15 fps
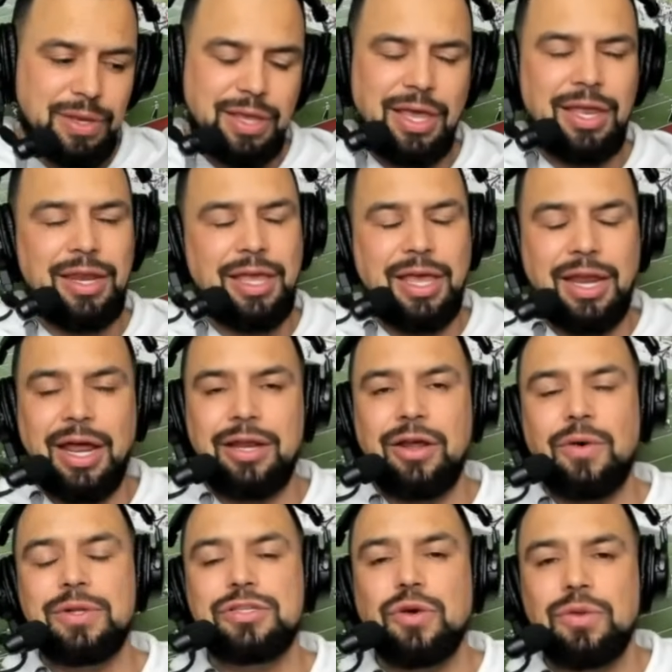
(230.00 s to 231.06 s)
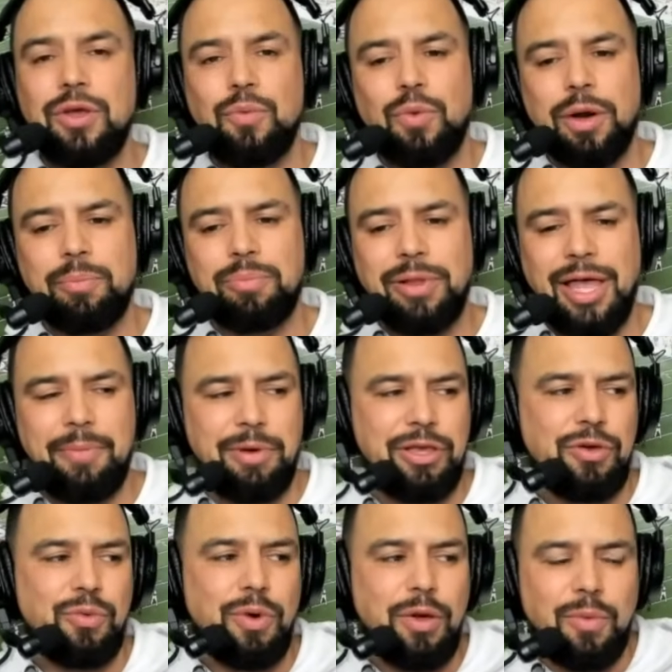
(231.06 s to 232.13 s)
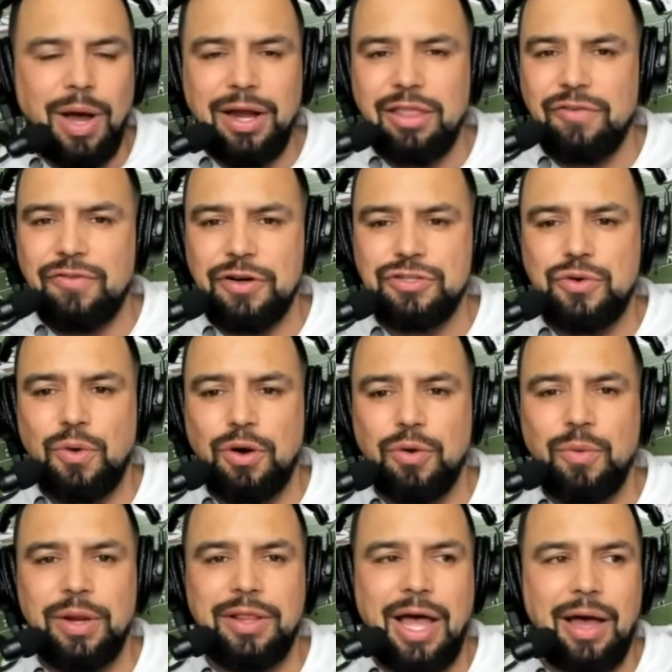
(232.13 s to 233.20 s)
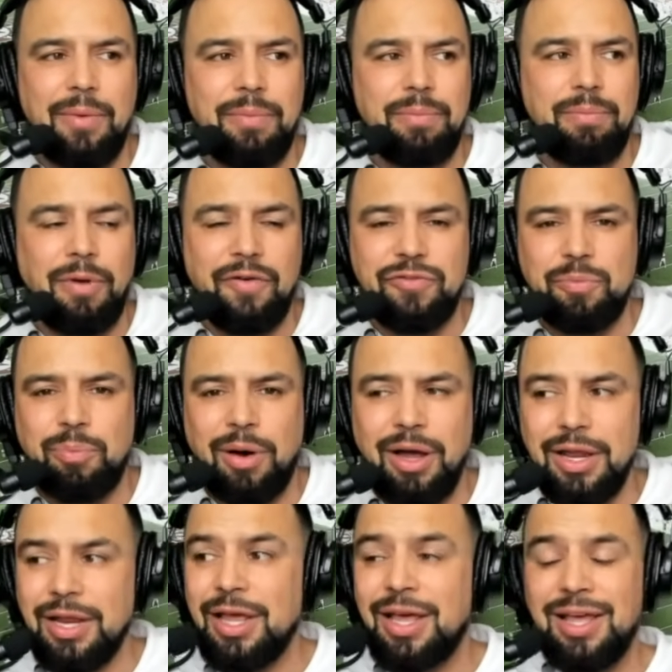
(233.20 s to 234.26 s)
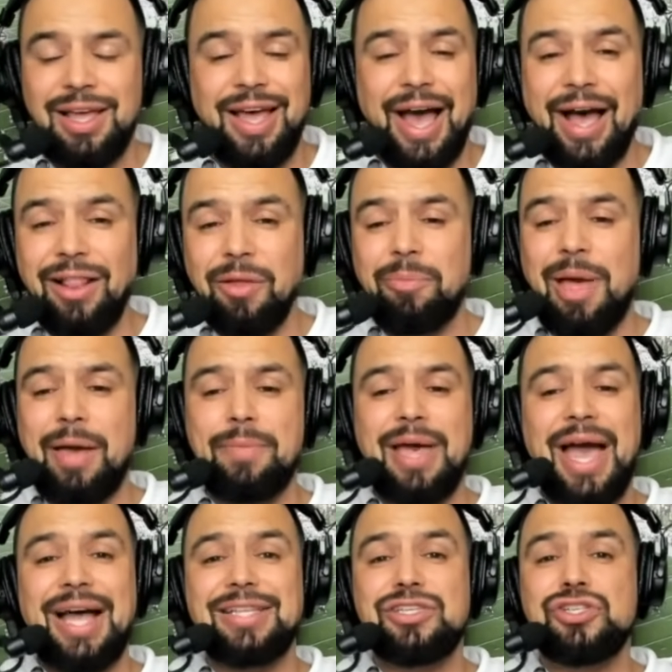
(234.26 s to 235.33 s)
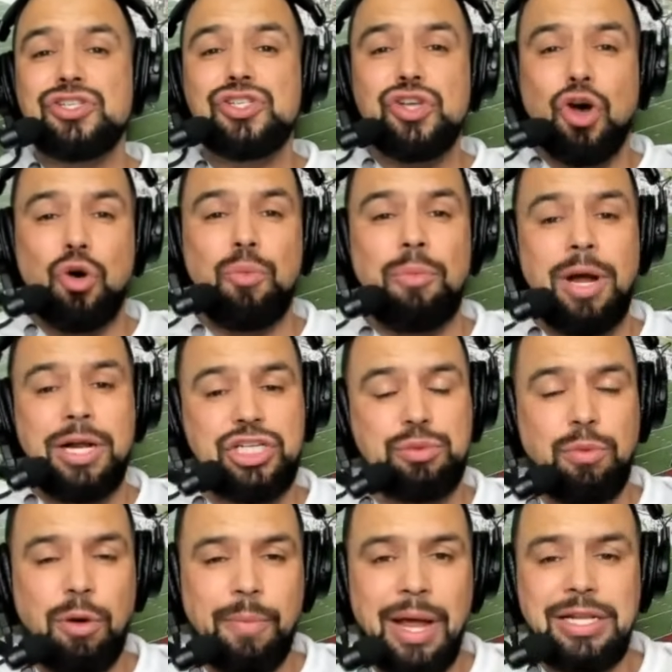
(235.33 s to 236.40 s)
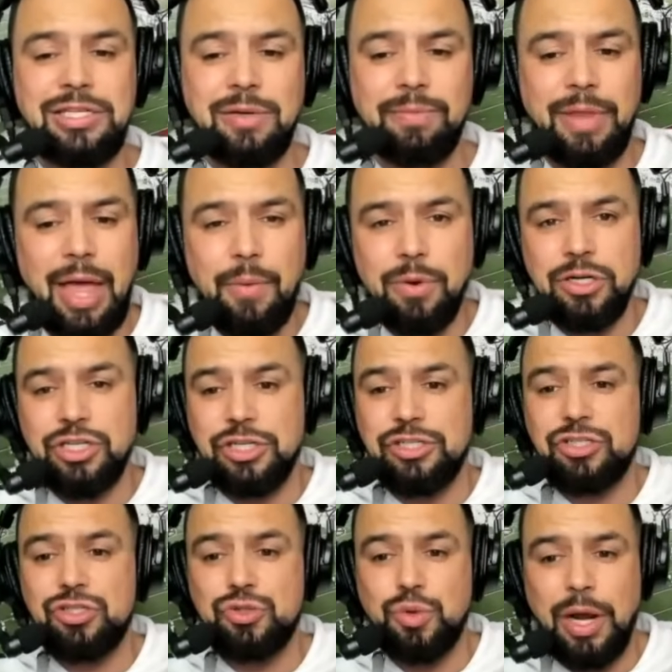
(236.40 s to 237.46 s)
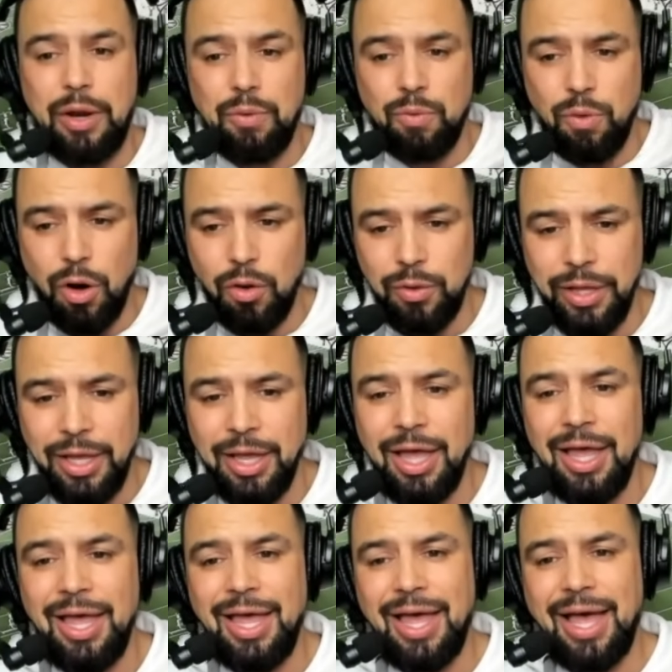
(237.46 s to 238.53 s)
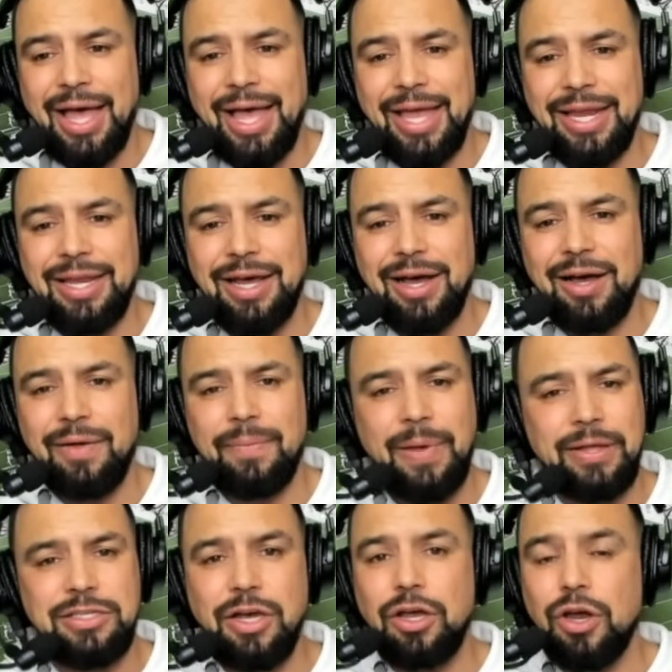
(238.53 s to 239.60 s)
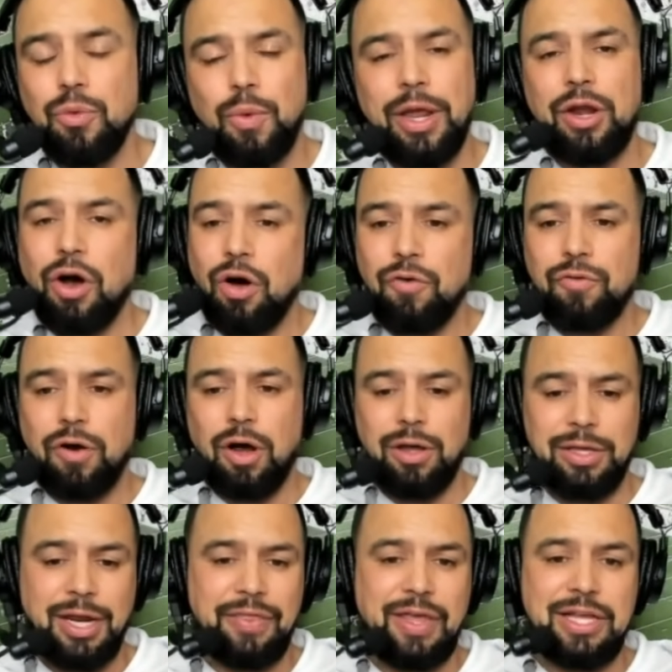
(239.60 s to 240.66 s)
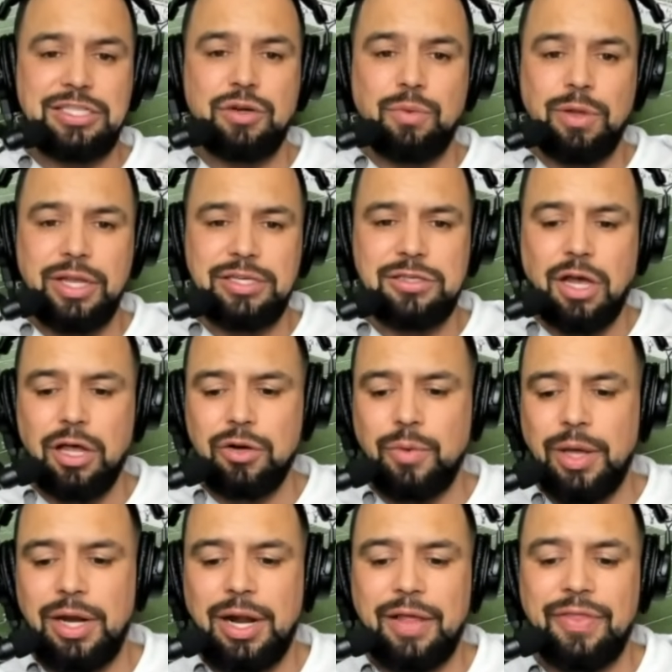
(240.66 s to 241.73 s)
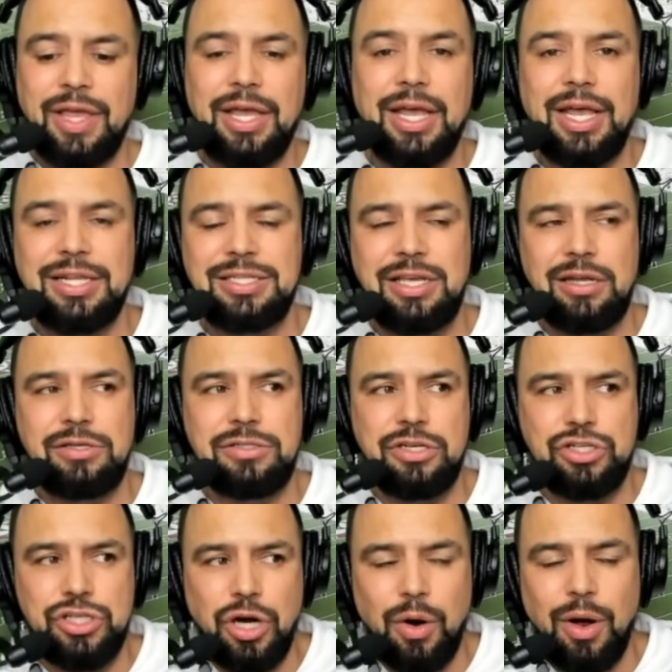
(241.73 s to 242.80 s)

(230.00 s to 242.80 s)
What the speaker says: and I know it's only one play, but you rewind to the first quarter when that muffed punt, Alabama had so much momentum. They were just straight rolling. And it's a good win overall. And I think it's a really solid win. And I think it continues to show